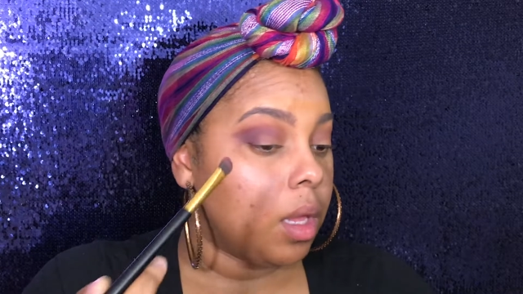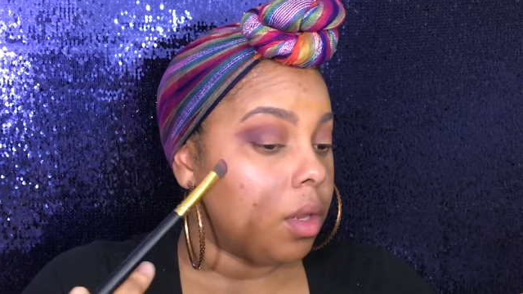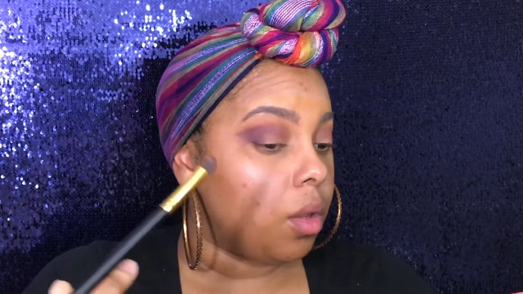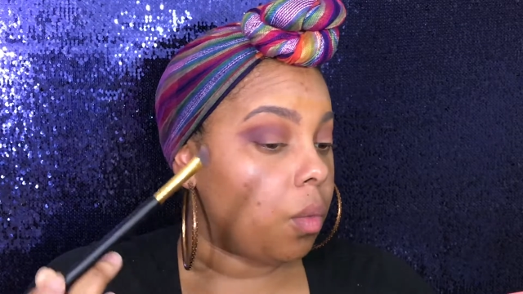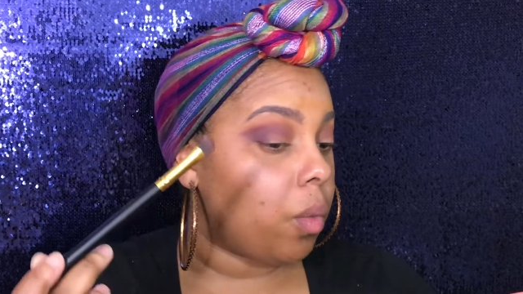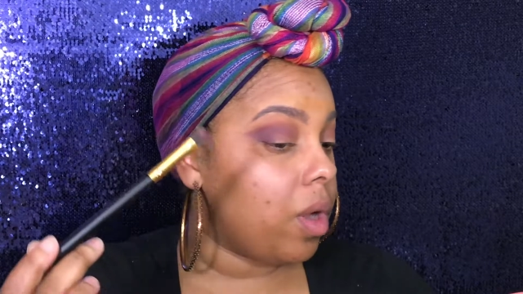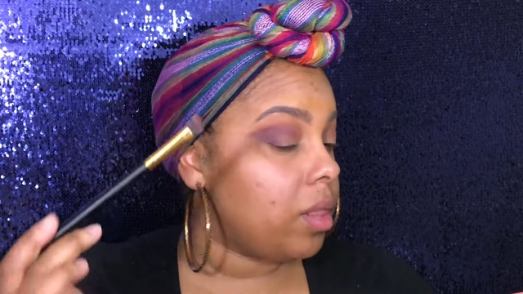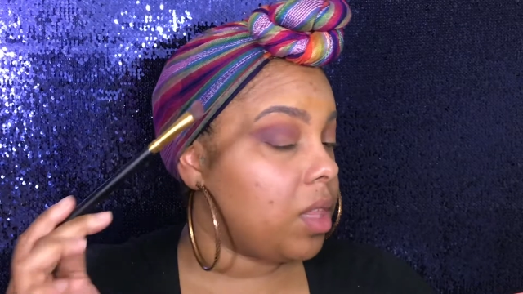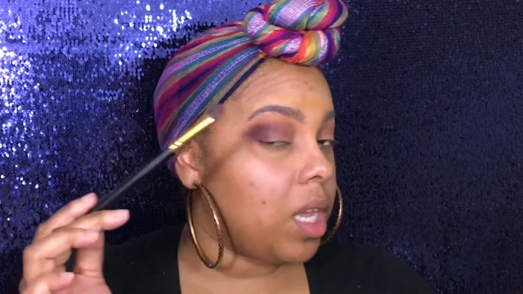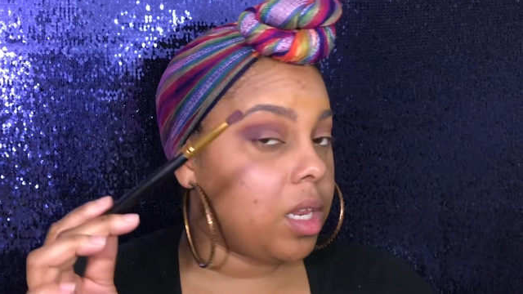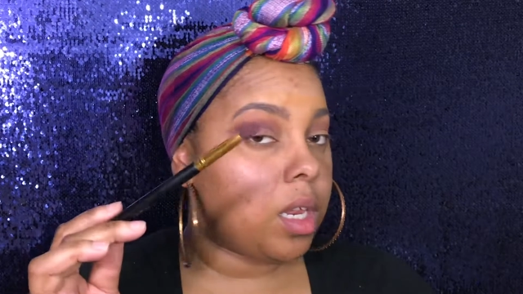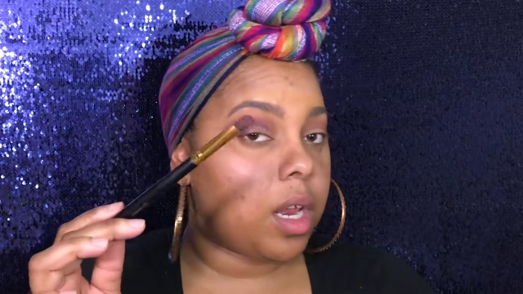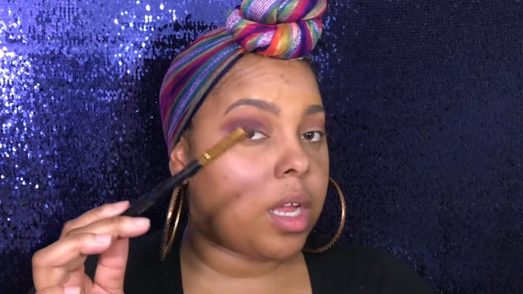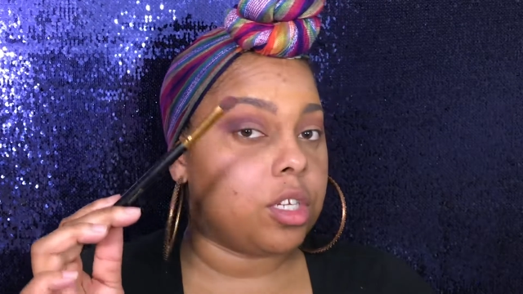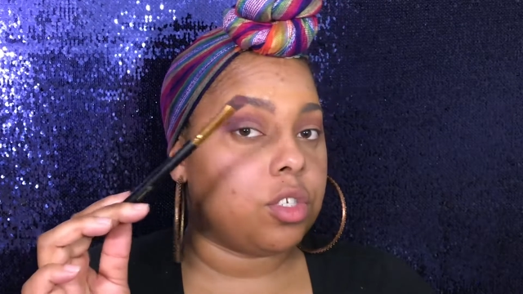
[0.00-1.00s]
The one thing
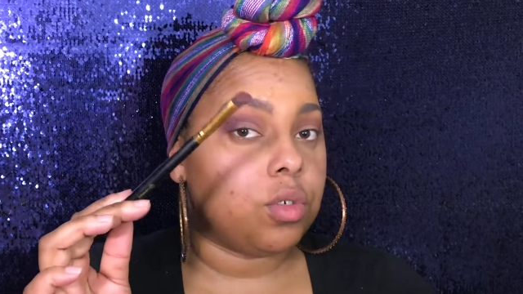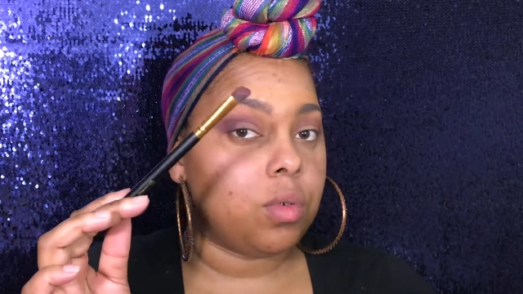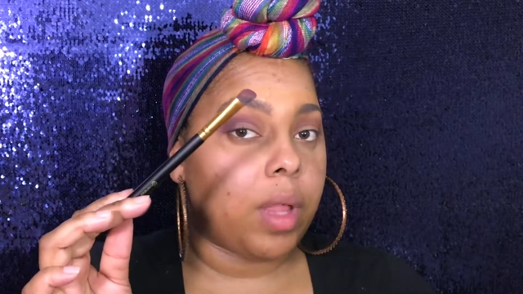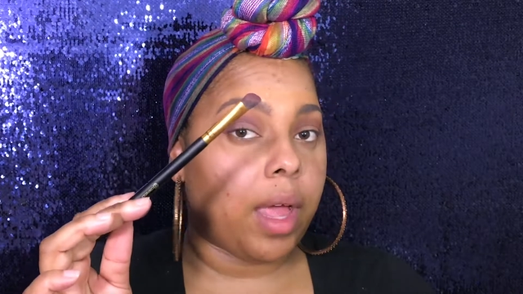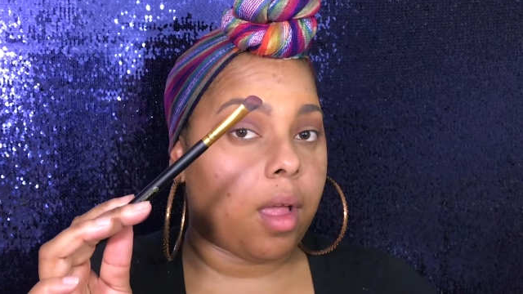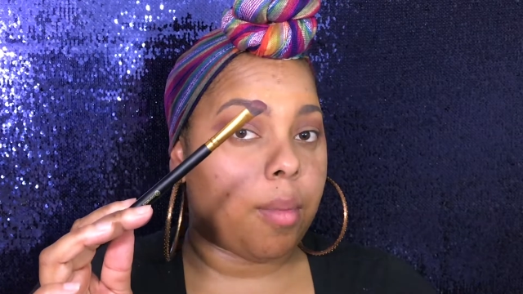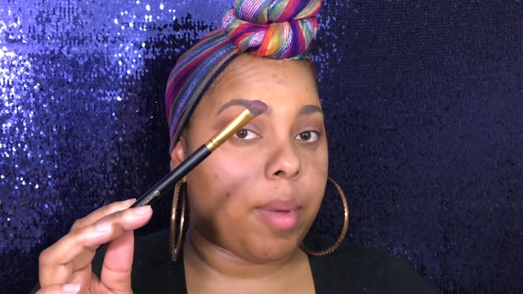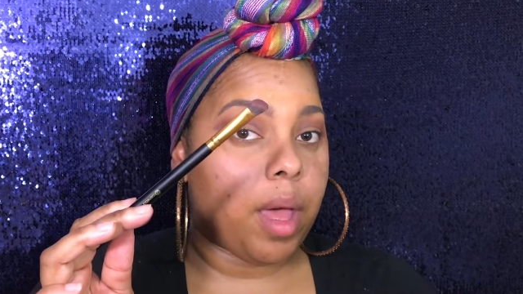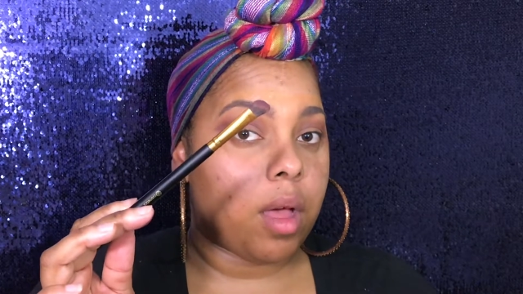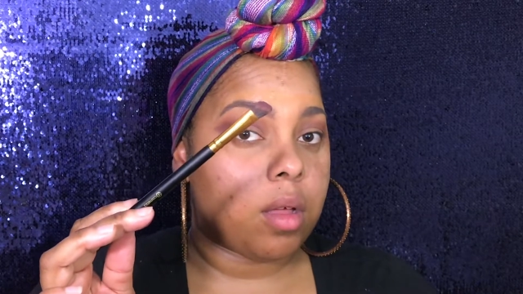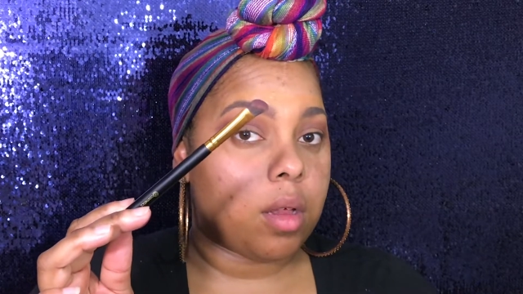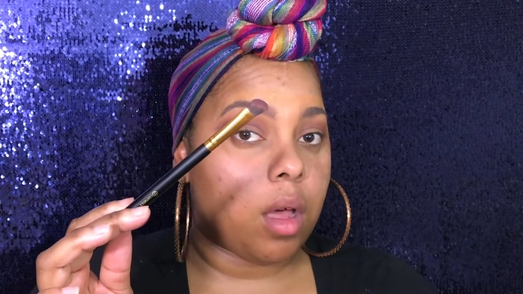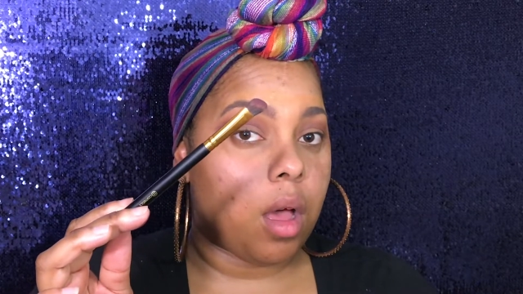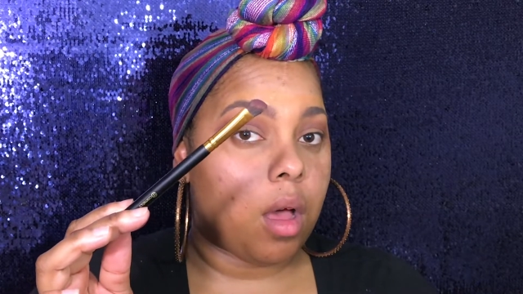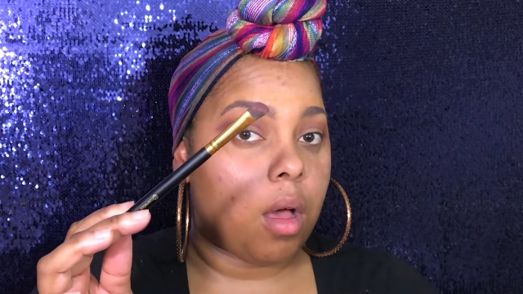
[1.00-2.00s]
that I do like
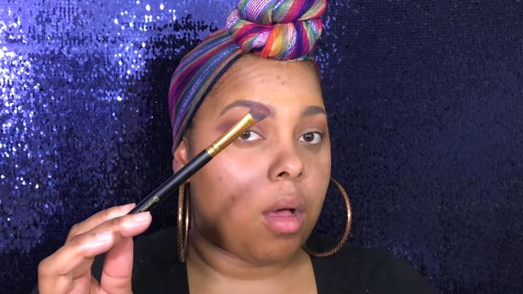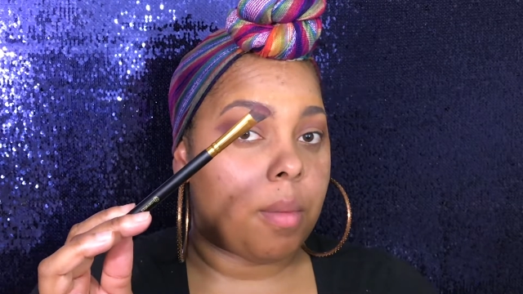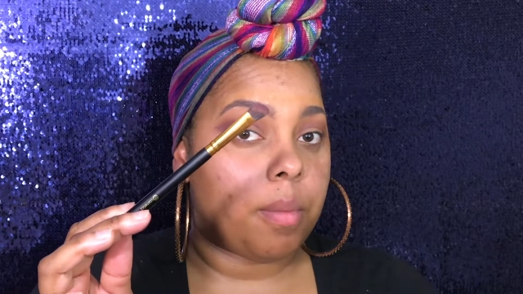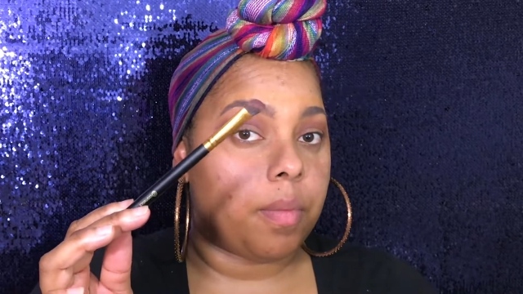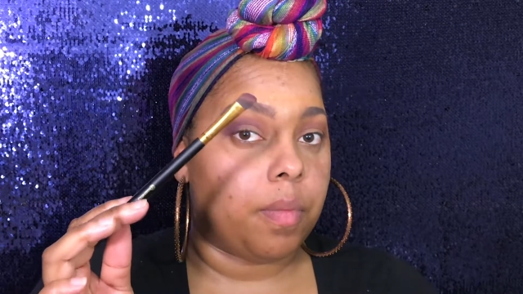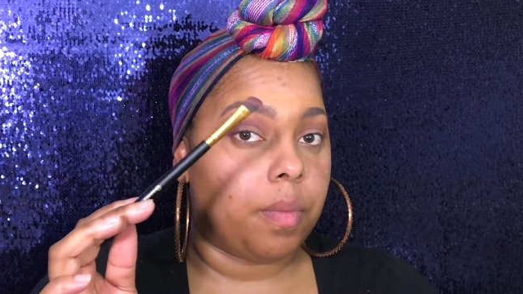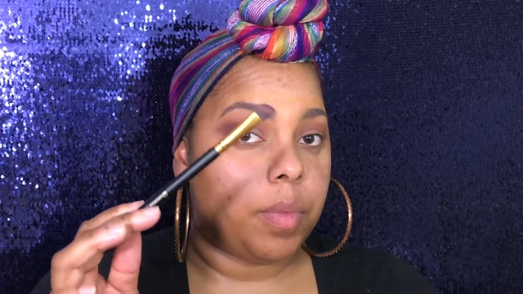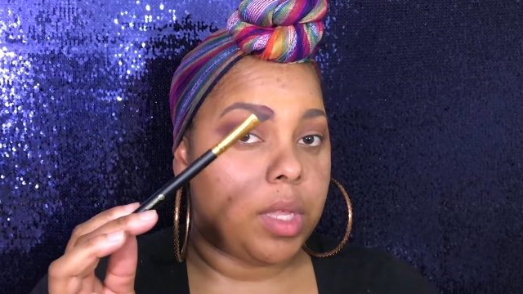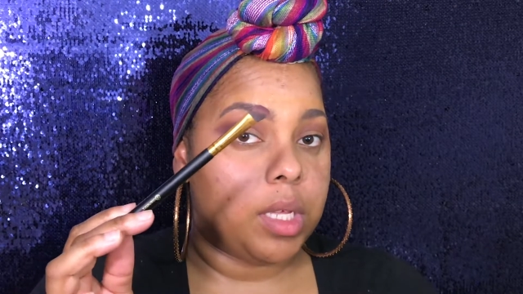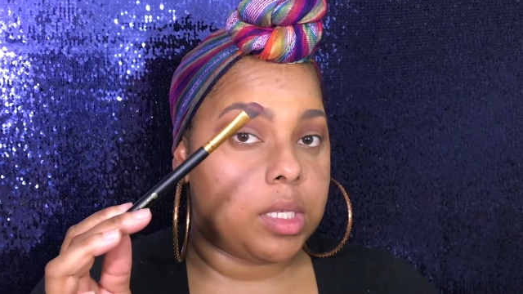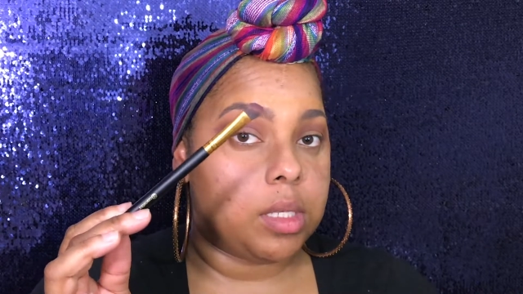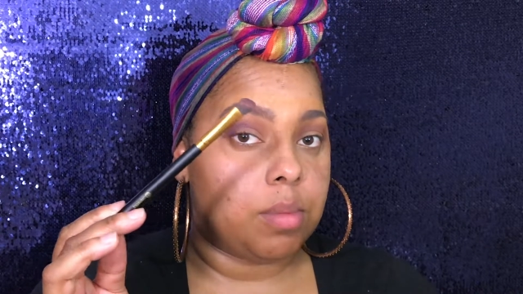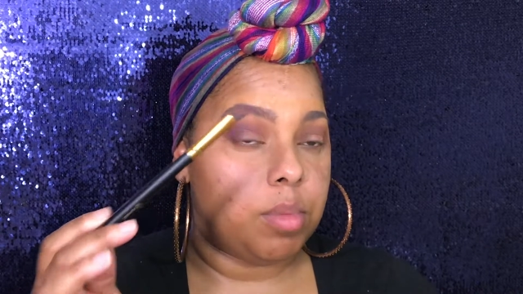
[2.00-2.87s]
about this